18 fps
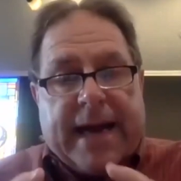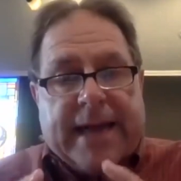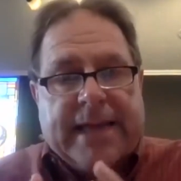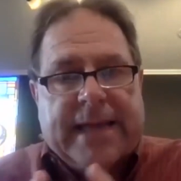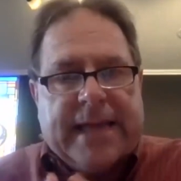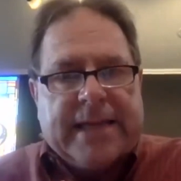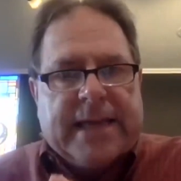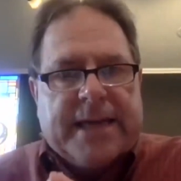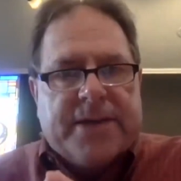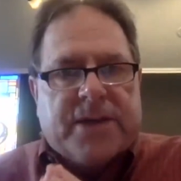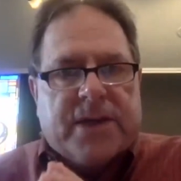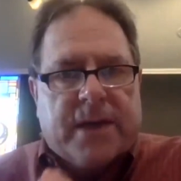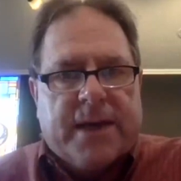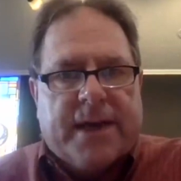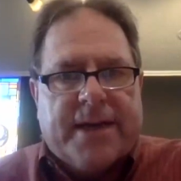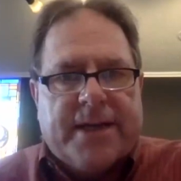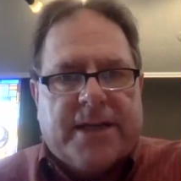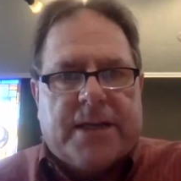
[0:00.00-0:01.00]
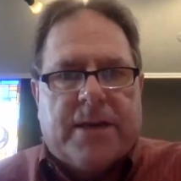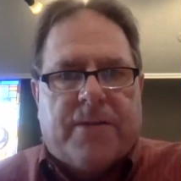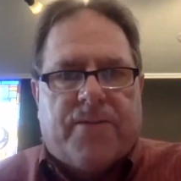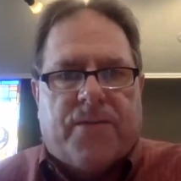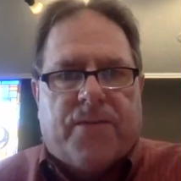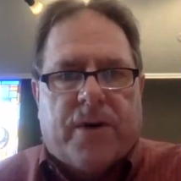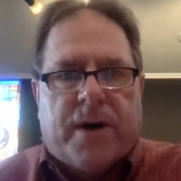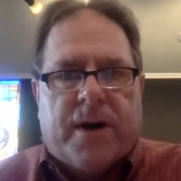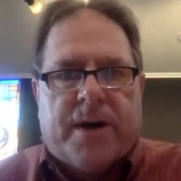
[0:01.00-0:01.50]
I think that's a lesson
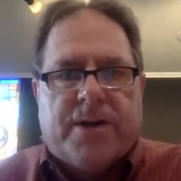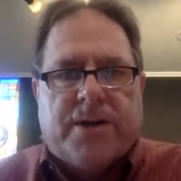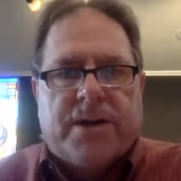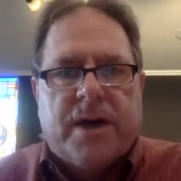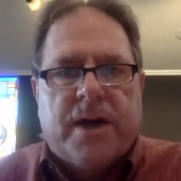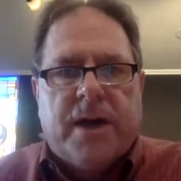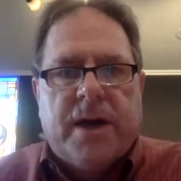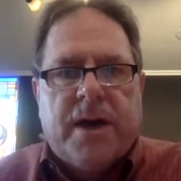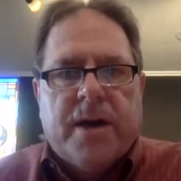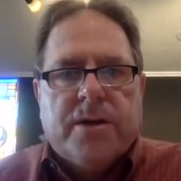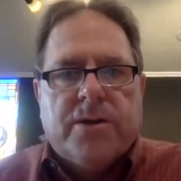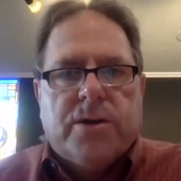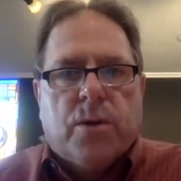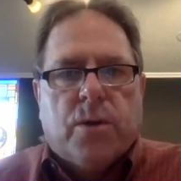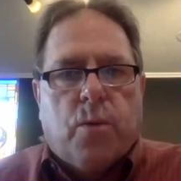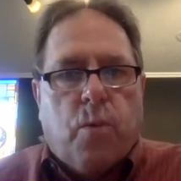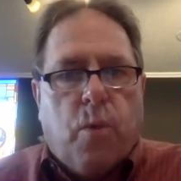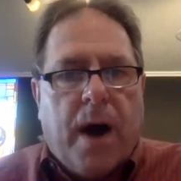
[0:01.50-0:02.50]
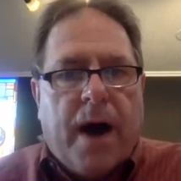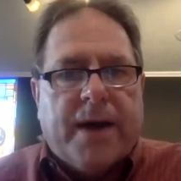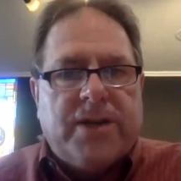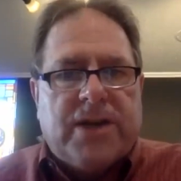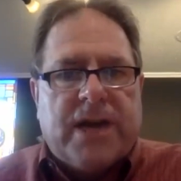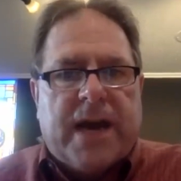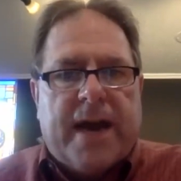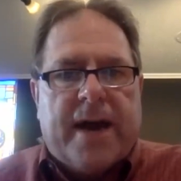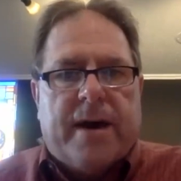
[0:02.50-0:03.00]
for us to
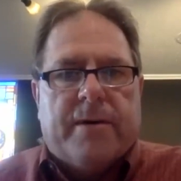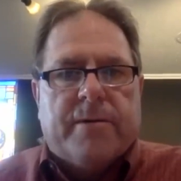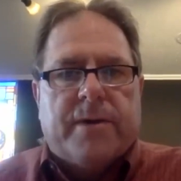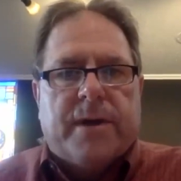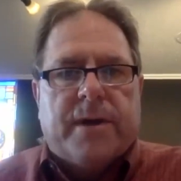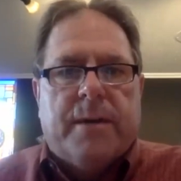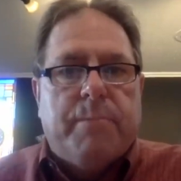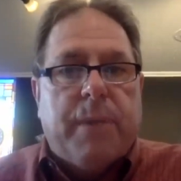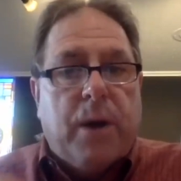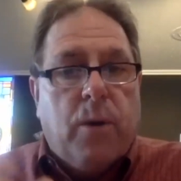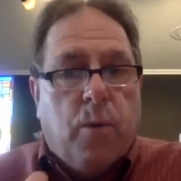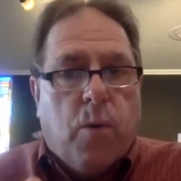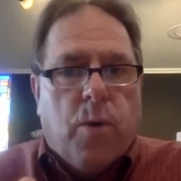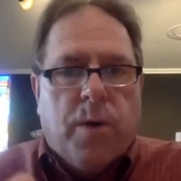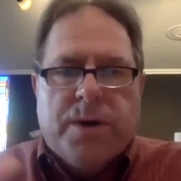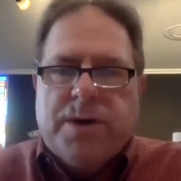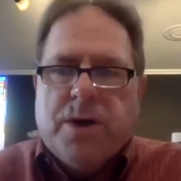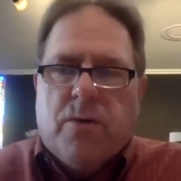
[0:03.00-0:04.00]
watch out and be warned.